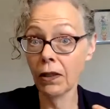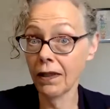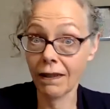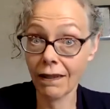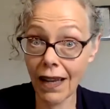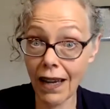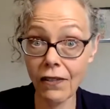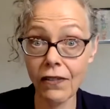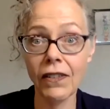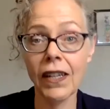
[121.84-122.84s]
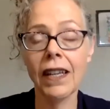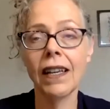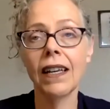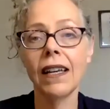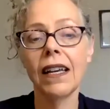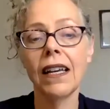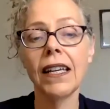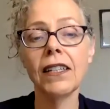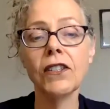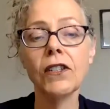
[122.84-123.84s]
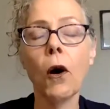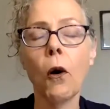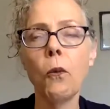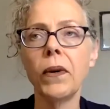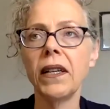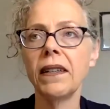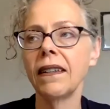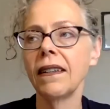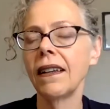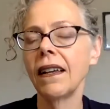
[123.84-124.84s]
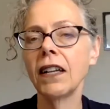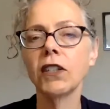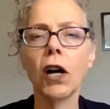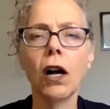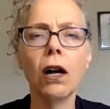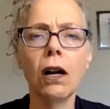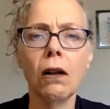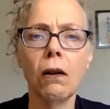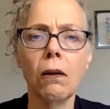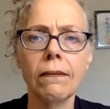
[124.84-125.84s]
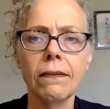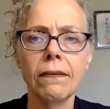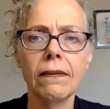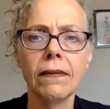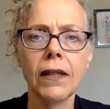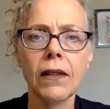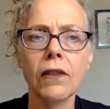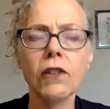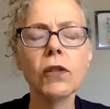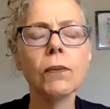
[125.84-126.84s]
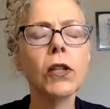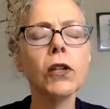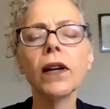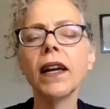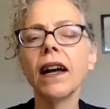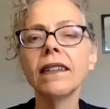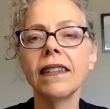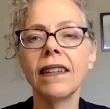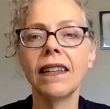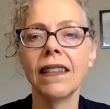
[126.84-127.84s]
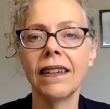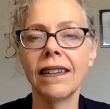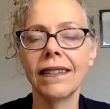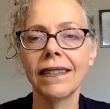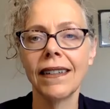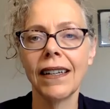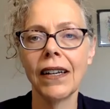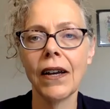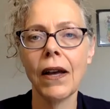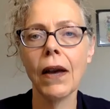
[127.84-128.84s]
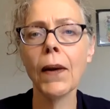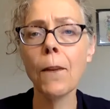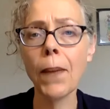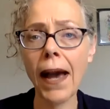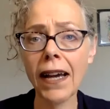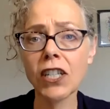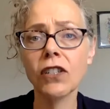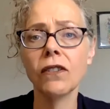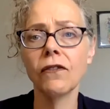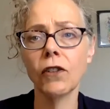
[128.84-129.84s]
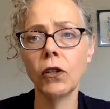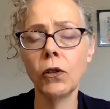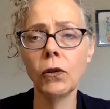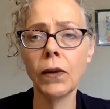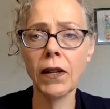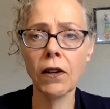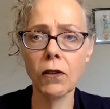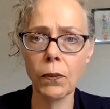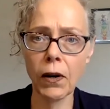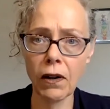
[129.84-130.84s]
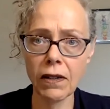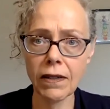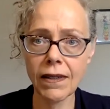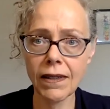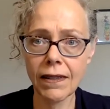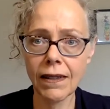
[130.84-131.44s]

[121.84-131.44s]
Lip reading: in your life. It's open and calm. There's some curiosity there, compassion for you and other parts,